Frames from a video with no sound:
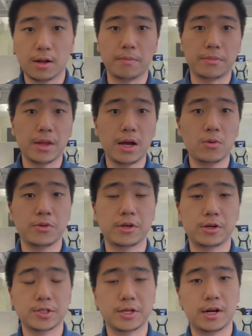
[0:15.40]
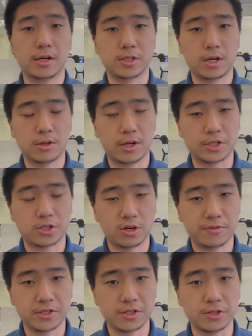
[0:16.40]
Now with the internet and its online
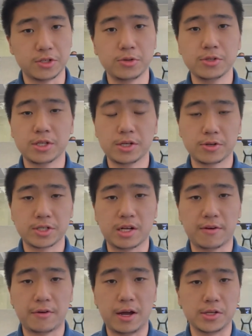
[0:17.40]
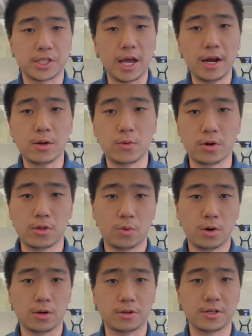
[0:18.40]
services, you can send your Excel files anywhere in the
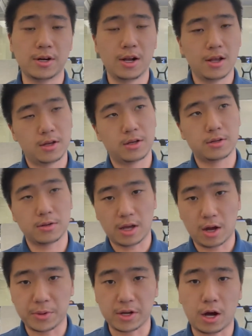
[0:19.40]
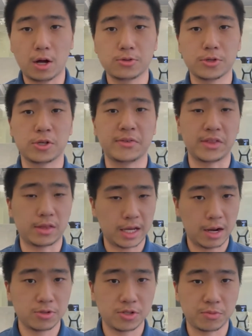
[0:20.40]
world, helping hundreds or even
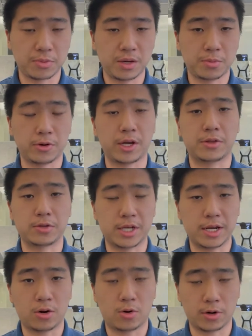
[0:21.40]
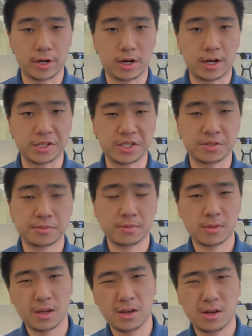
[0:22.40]
thousands of people get their data organized,
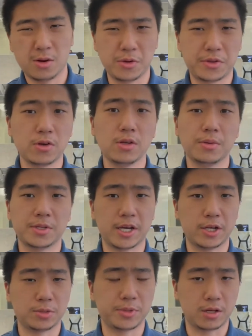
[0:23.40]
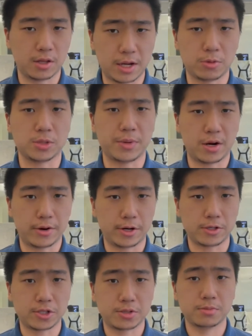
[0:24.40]
with the only limitation being language
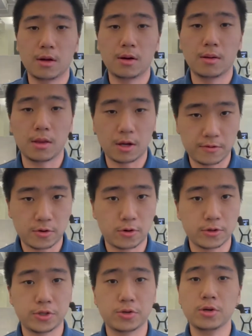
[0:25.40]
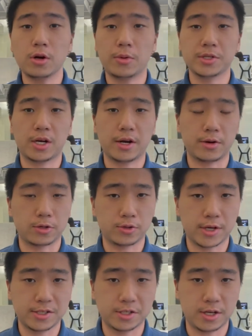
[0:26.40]
barriers. Of course, you could always hire a
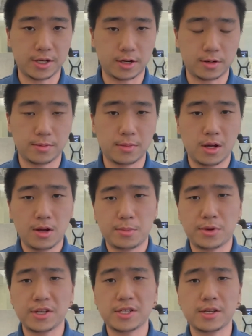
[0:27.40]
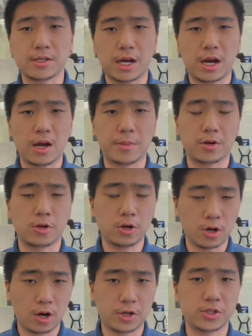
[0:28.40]
translator, but they take time and could
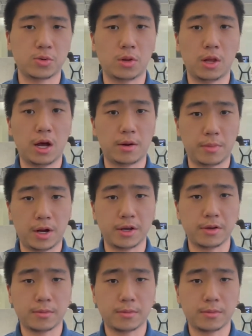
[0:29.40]
cost you a lot of money.